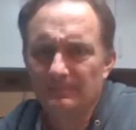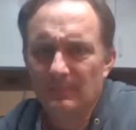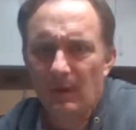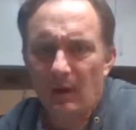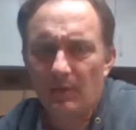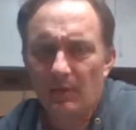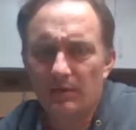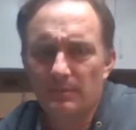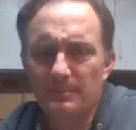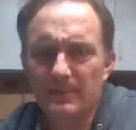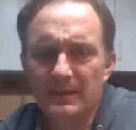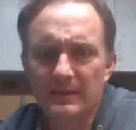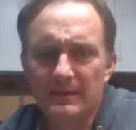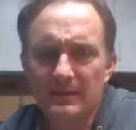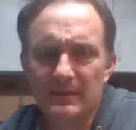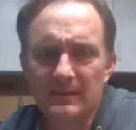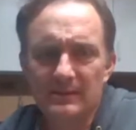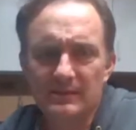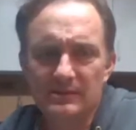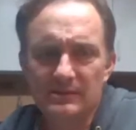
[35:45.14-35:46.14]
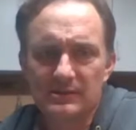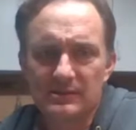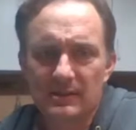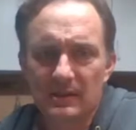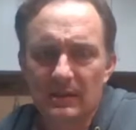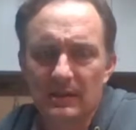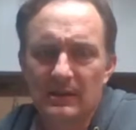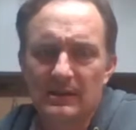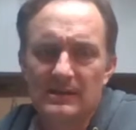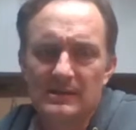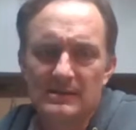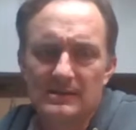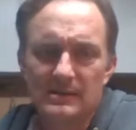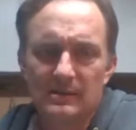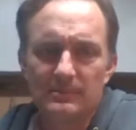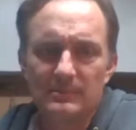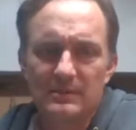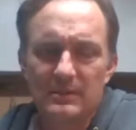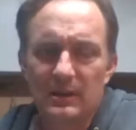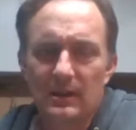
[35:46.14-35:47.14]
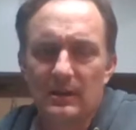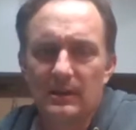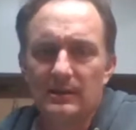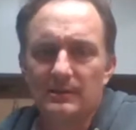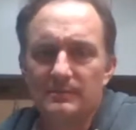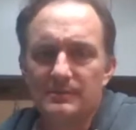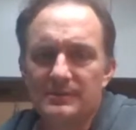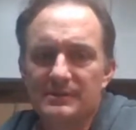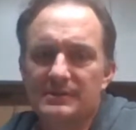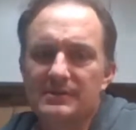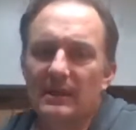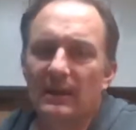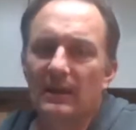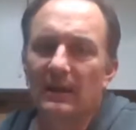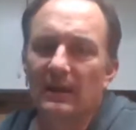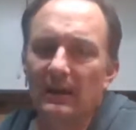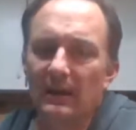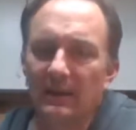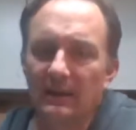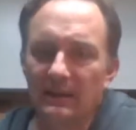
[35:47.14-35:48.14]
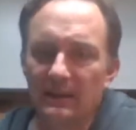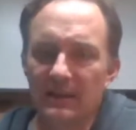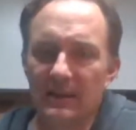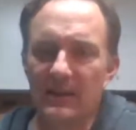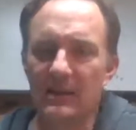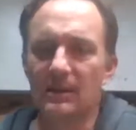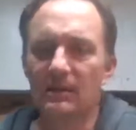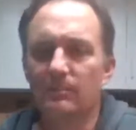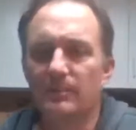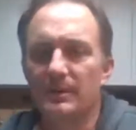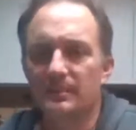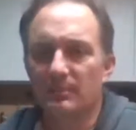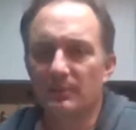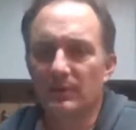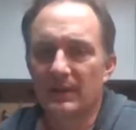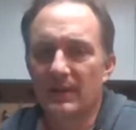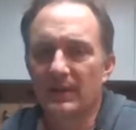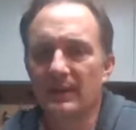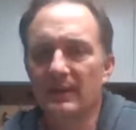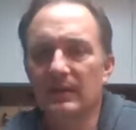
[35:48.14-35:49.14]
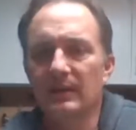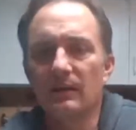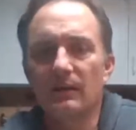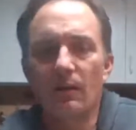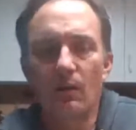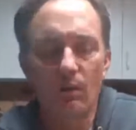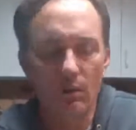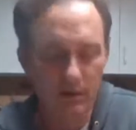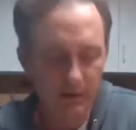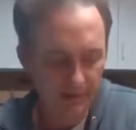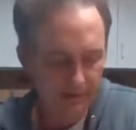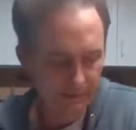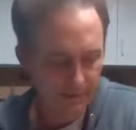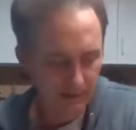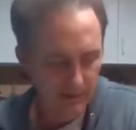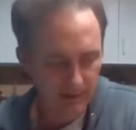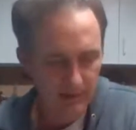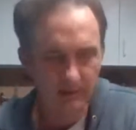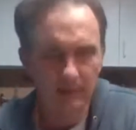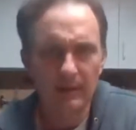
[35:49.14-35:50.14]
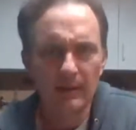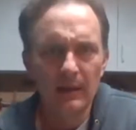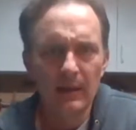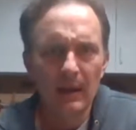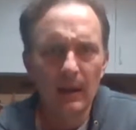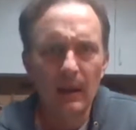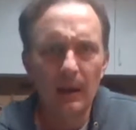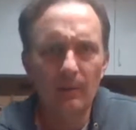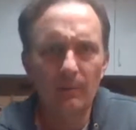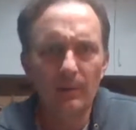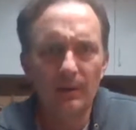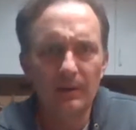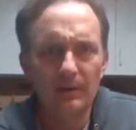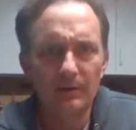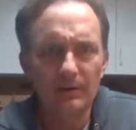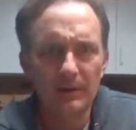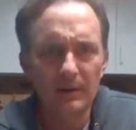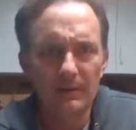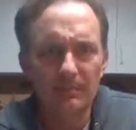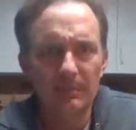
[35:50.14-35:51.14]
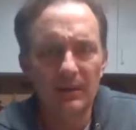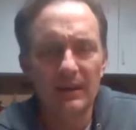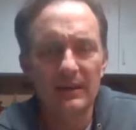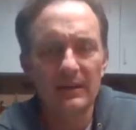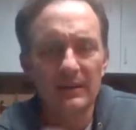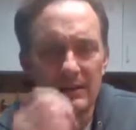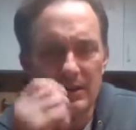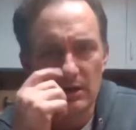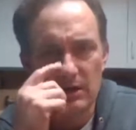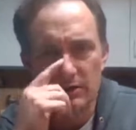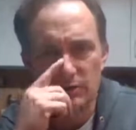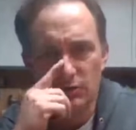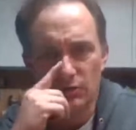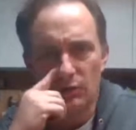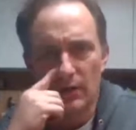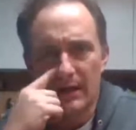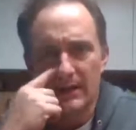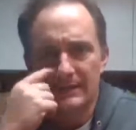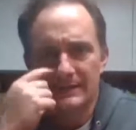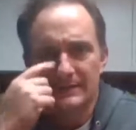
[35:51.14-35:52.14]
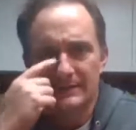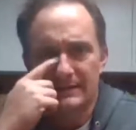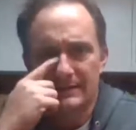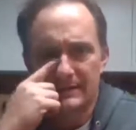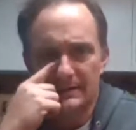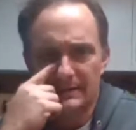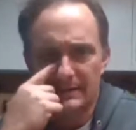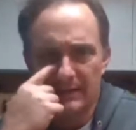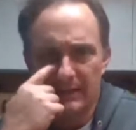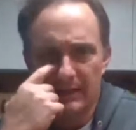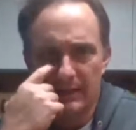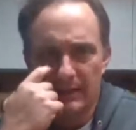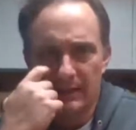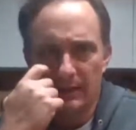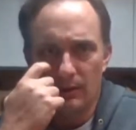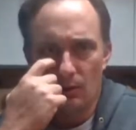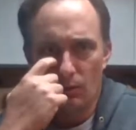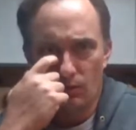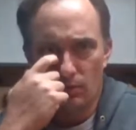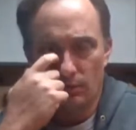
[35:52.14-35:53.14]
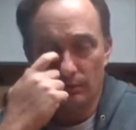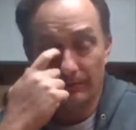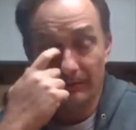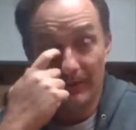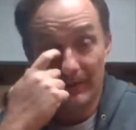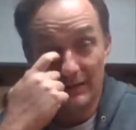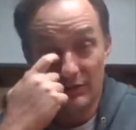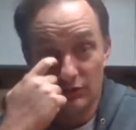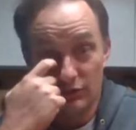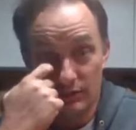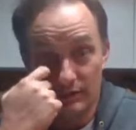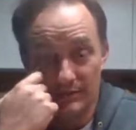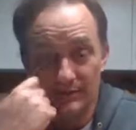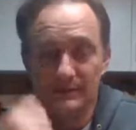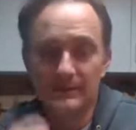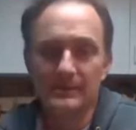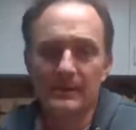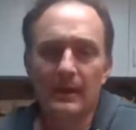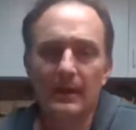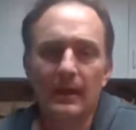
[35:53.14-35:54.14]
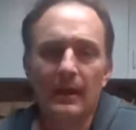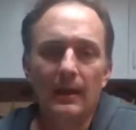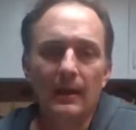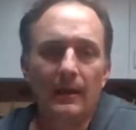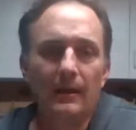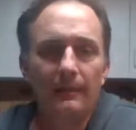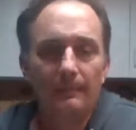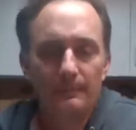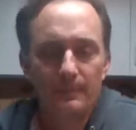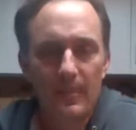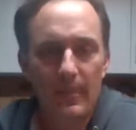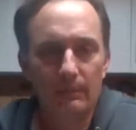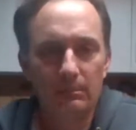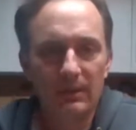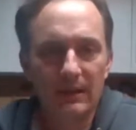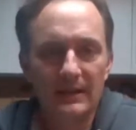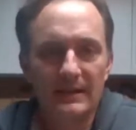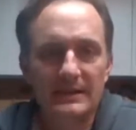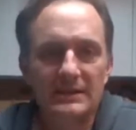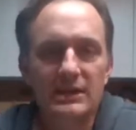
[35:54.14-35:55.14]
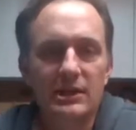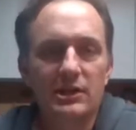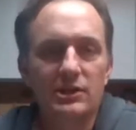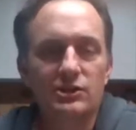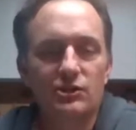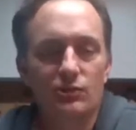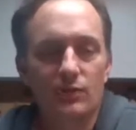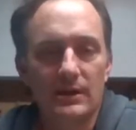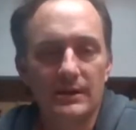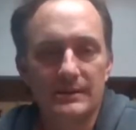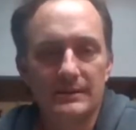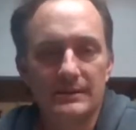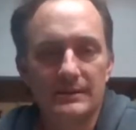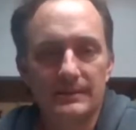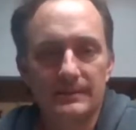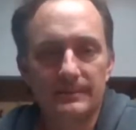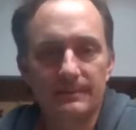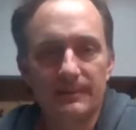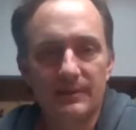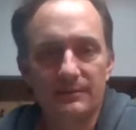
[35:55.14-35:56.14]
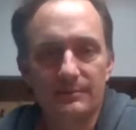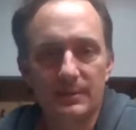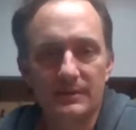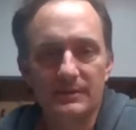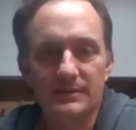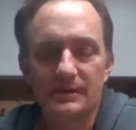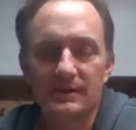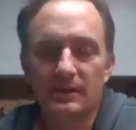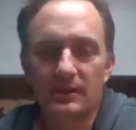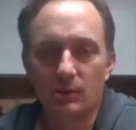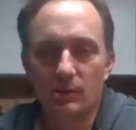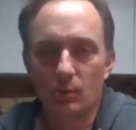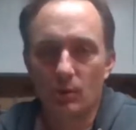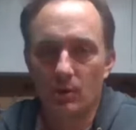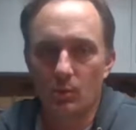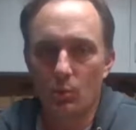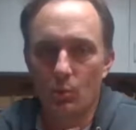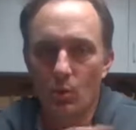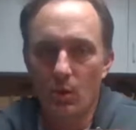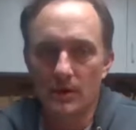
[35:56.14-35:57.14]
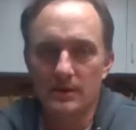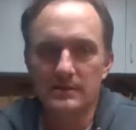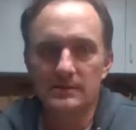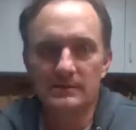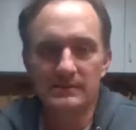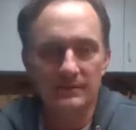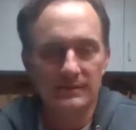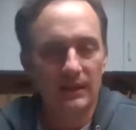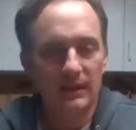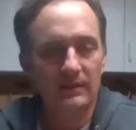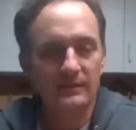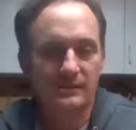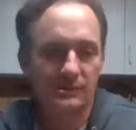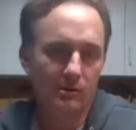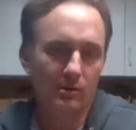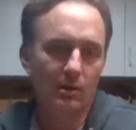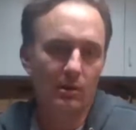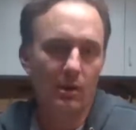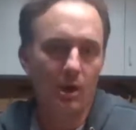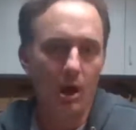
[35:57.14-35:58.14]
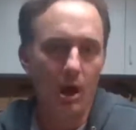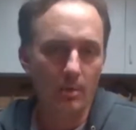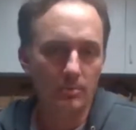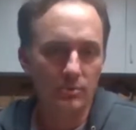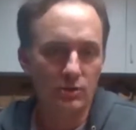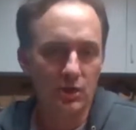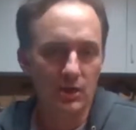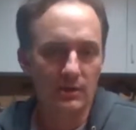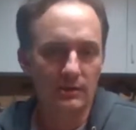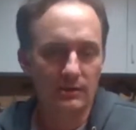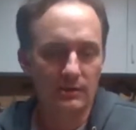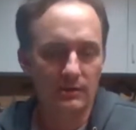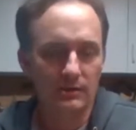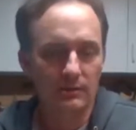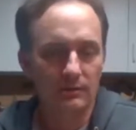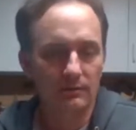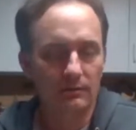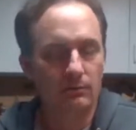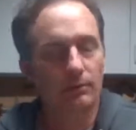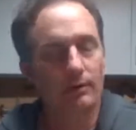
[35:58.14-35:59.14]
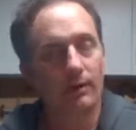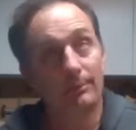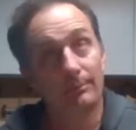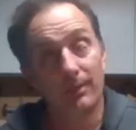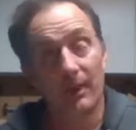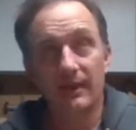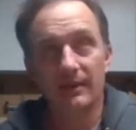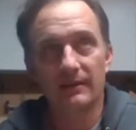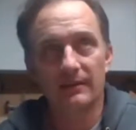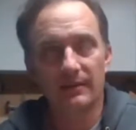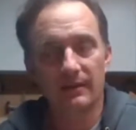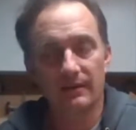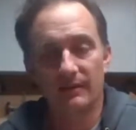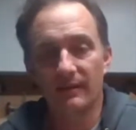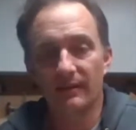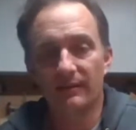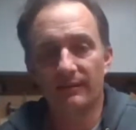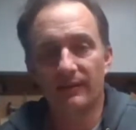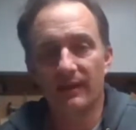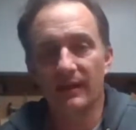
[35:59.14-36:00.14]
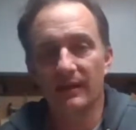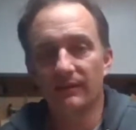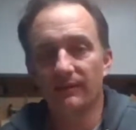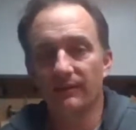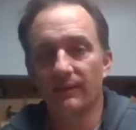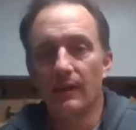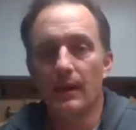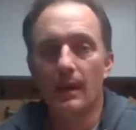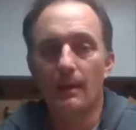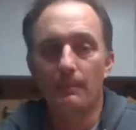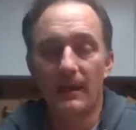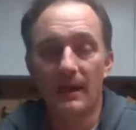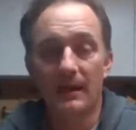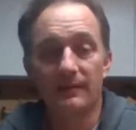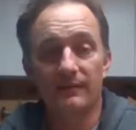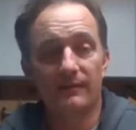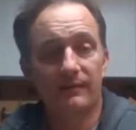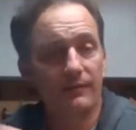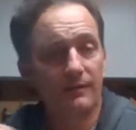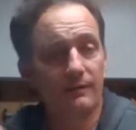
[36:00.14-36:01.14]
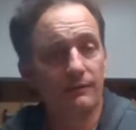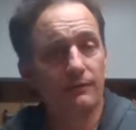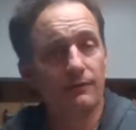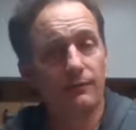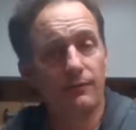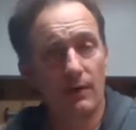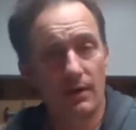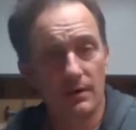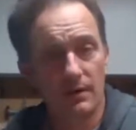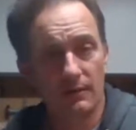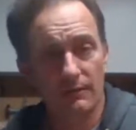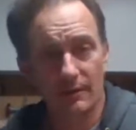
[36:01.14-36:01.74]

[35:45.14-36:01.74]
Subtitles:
Other big things. Sometimes you hear people getting all excited about planetary transits and occultations. A planetary transit is basically when one celestial object, or a planet in this case, passes in front of